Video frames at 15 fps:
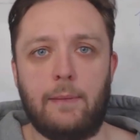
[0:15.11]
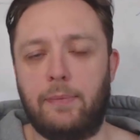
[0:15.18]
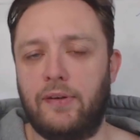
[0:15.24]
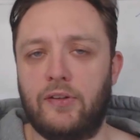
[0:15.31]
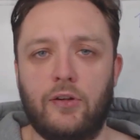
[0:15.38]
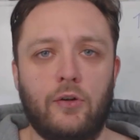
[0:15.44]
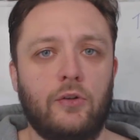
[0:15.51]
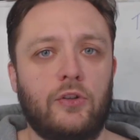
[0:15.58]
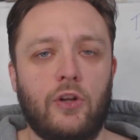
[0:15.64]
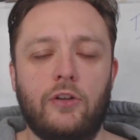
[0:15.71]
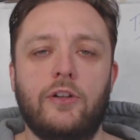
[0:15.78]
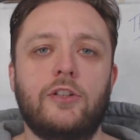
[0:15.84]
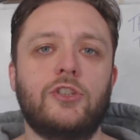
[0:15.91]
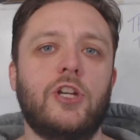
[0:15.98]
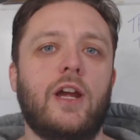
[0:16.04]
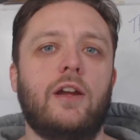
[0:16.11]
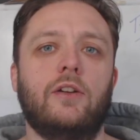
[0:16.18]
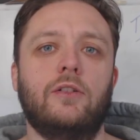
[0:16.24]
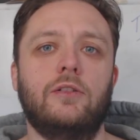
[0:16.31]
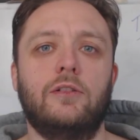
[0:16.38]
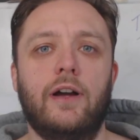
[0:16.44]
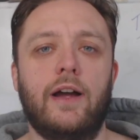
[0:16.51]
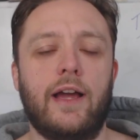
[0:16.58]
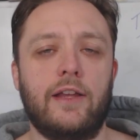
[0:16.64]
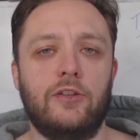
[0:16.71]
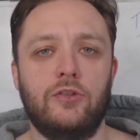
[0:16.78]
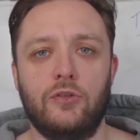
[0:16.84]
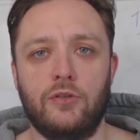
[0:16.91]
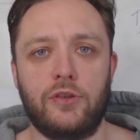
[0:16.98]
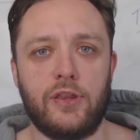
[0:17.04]
episodes on the channel
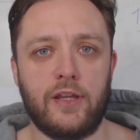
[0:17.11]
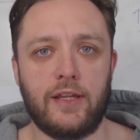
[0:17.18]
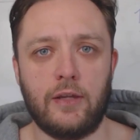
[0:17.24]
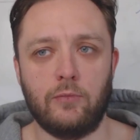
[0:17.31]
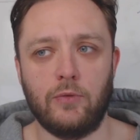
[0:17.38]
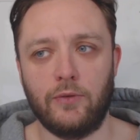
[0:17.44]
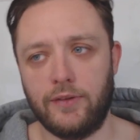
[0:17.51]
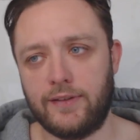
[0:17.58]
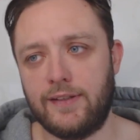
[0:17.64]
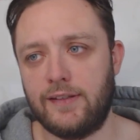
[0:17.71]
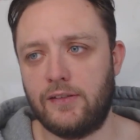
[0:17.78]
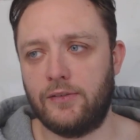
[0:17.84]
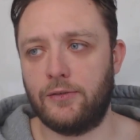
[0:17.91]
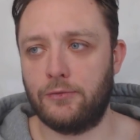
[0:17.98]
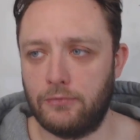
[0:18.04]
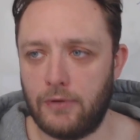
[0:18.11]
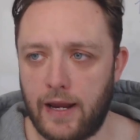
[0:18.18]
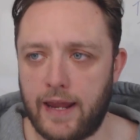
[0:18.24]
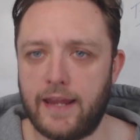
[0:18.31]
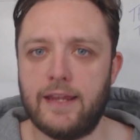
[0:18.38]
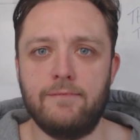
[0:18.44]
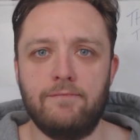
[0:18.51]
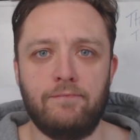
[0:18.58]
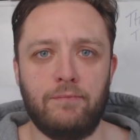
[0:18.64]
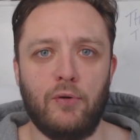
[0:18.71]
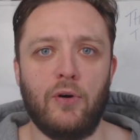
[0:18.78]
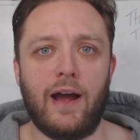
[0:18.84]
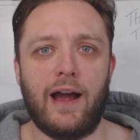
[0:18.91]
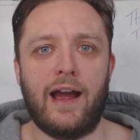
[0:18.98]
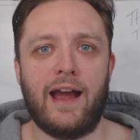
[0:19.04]
and you're thinking, well, this is great,
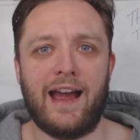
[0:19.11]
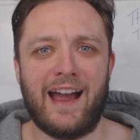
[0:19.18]
but